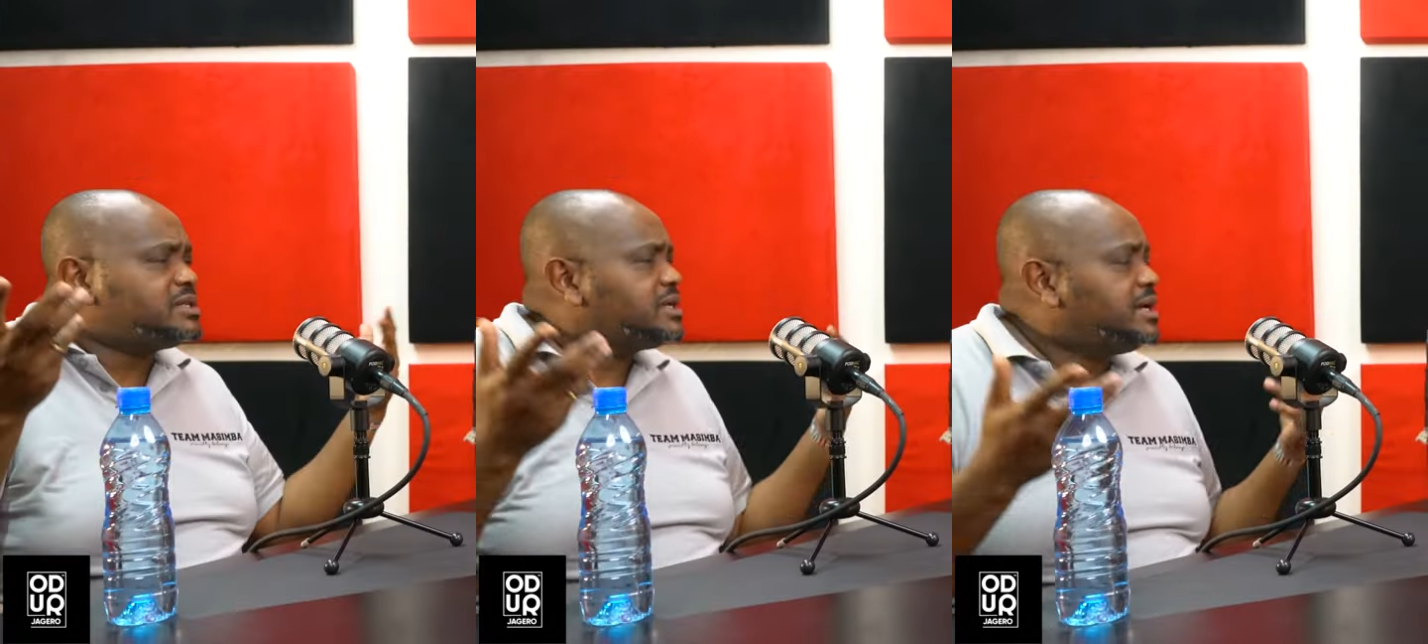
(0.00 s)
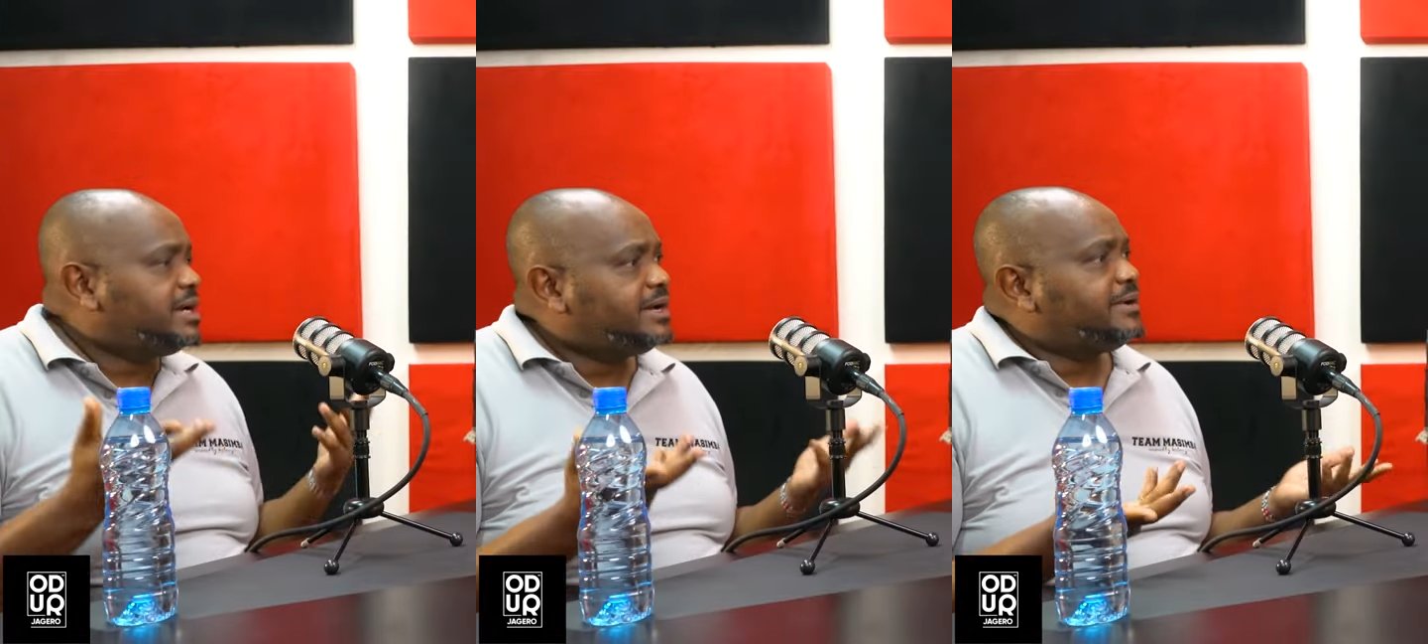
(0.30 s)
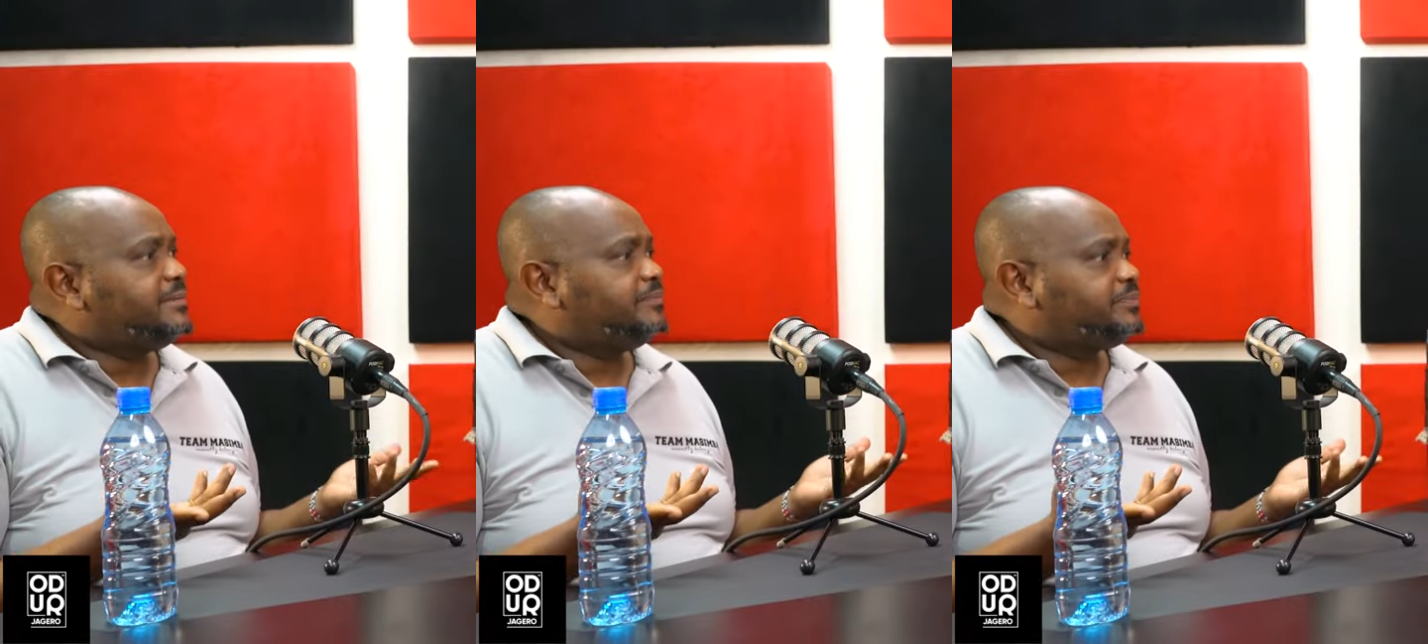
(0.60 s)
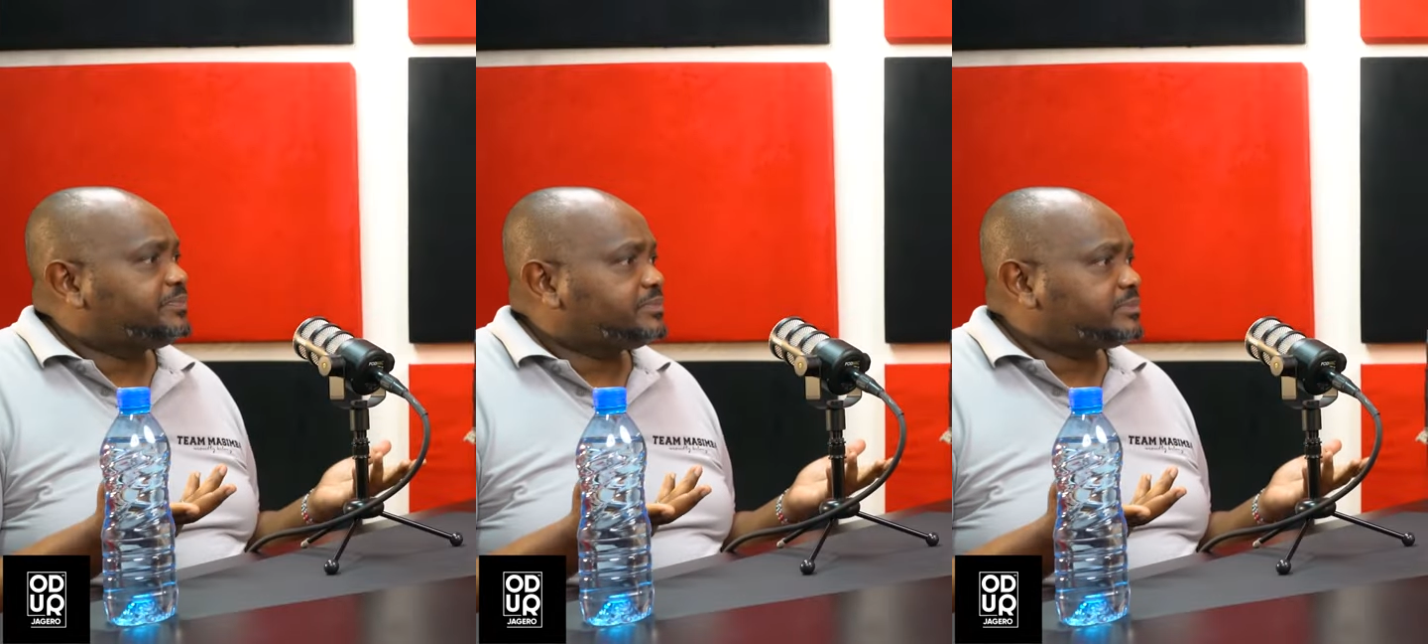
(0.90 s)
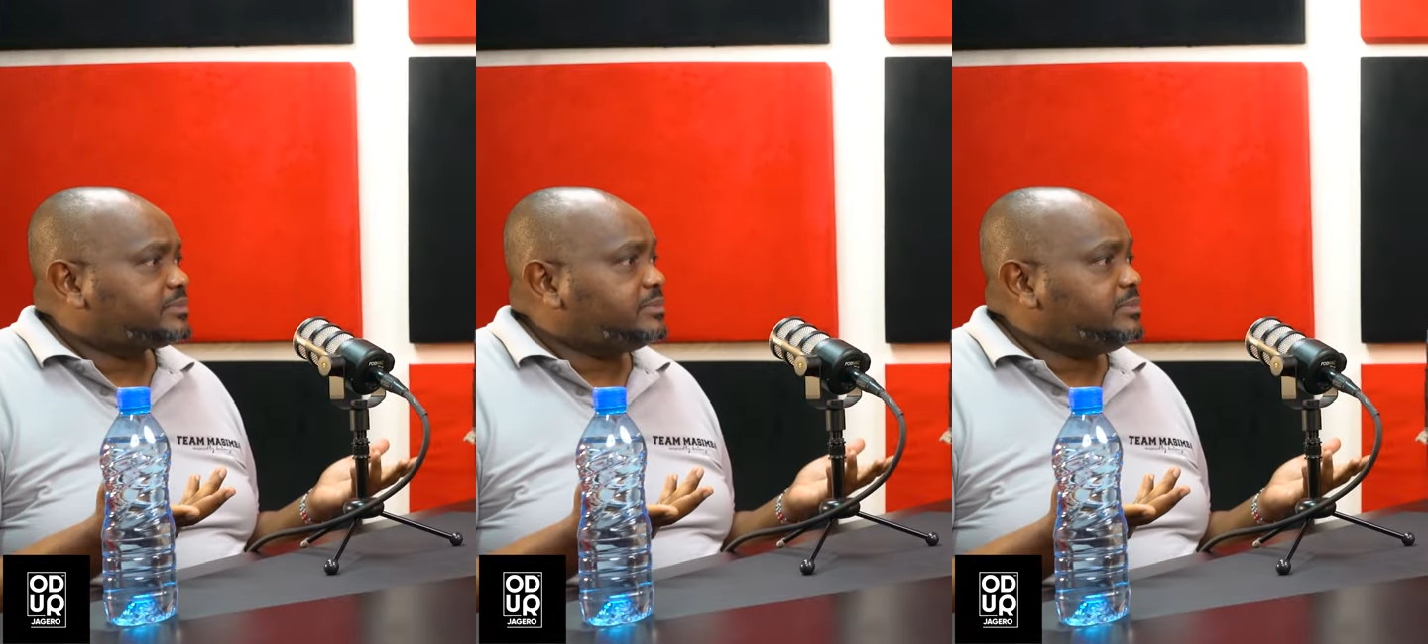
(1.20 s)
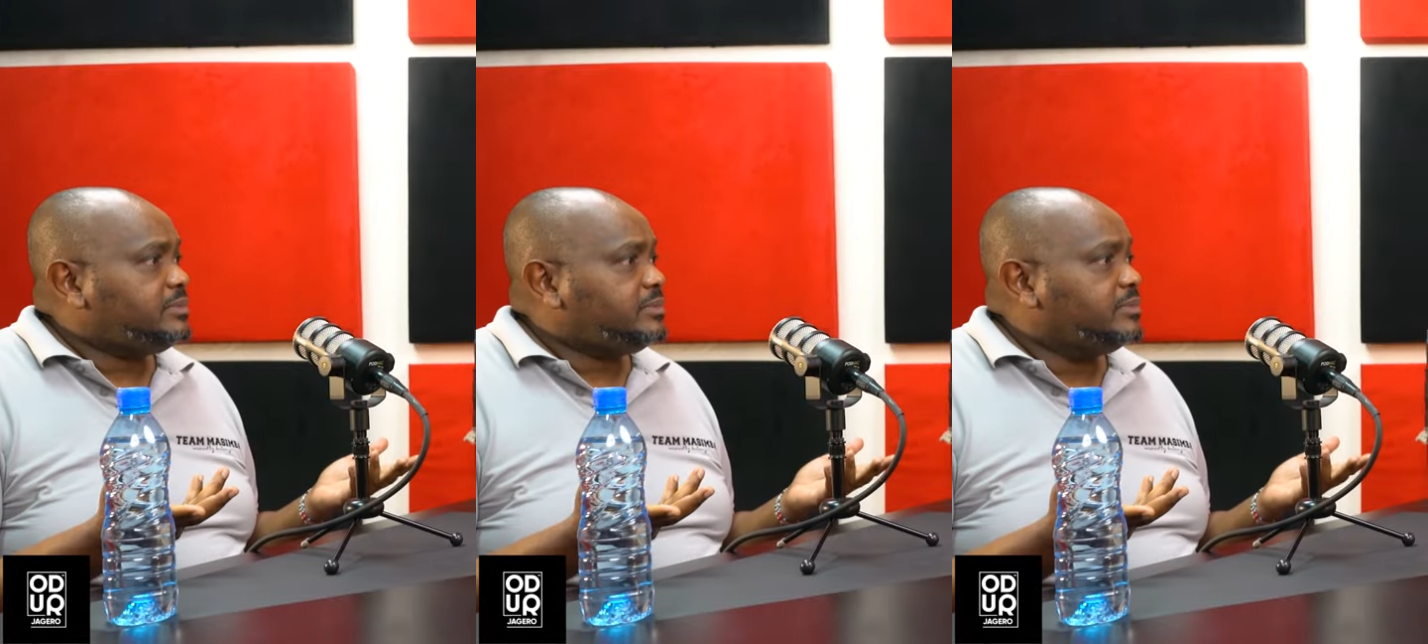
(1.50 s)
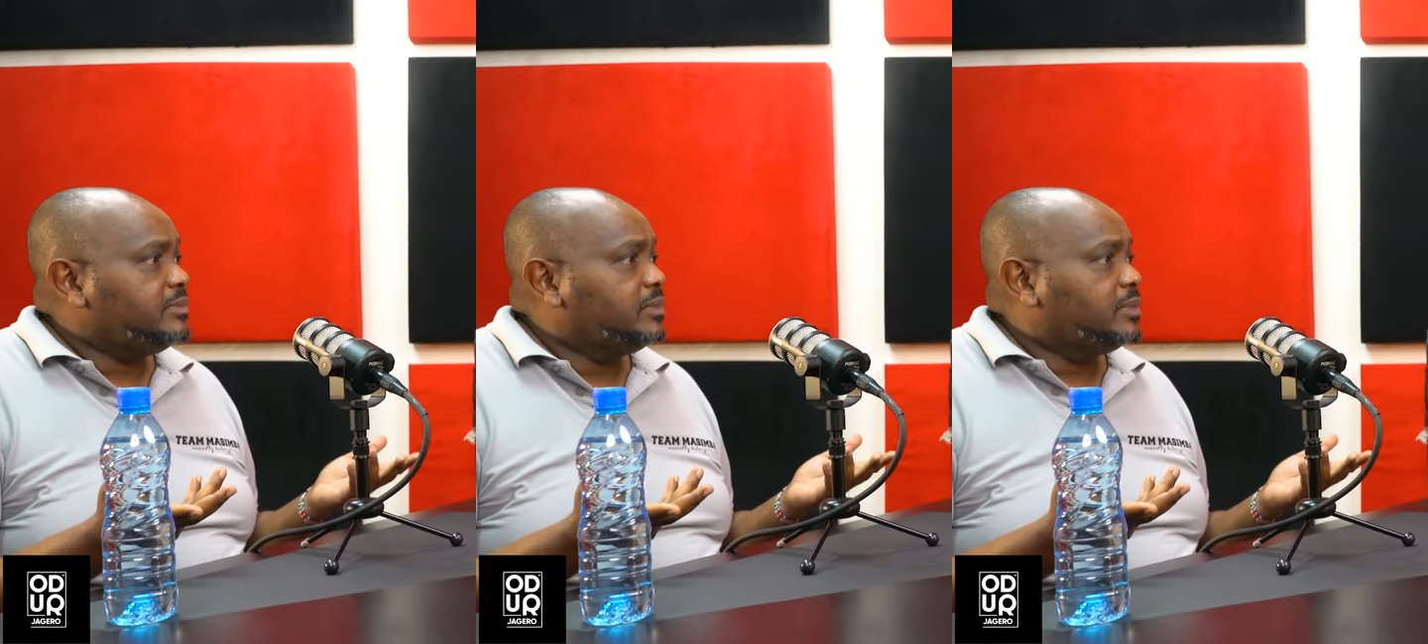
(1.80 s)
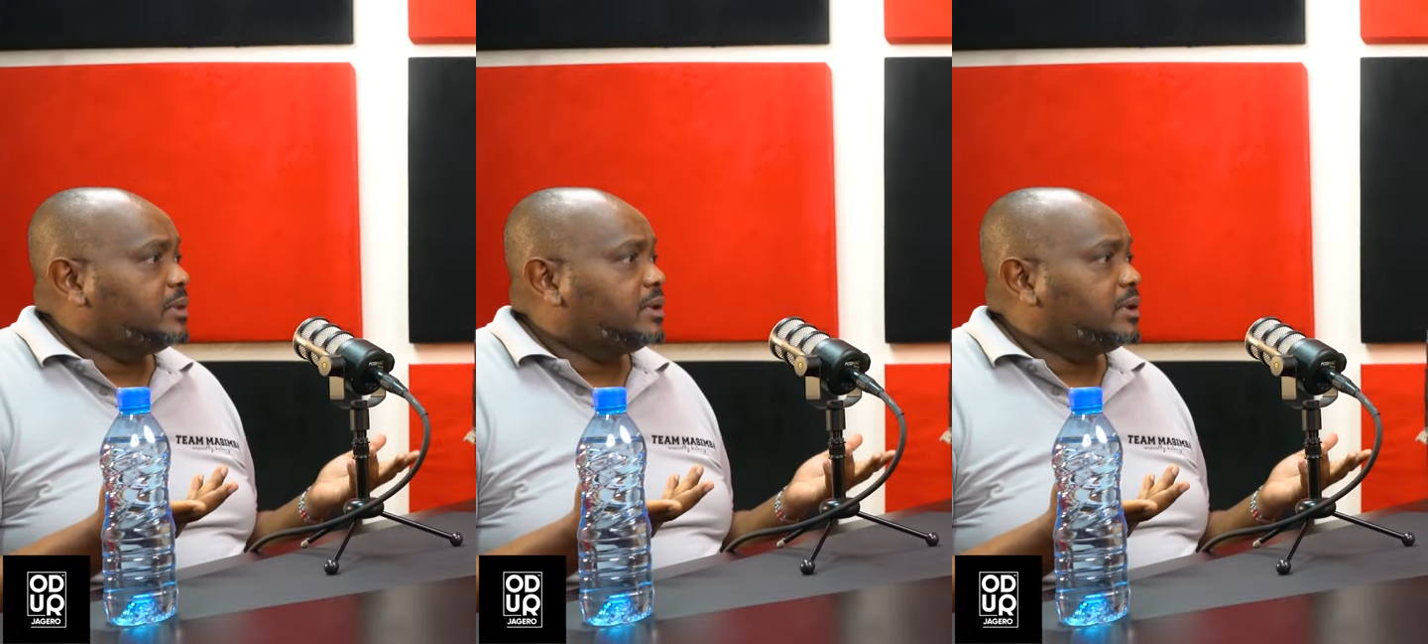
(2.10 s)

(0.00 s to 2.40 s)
and what happens to the sex? They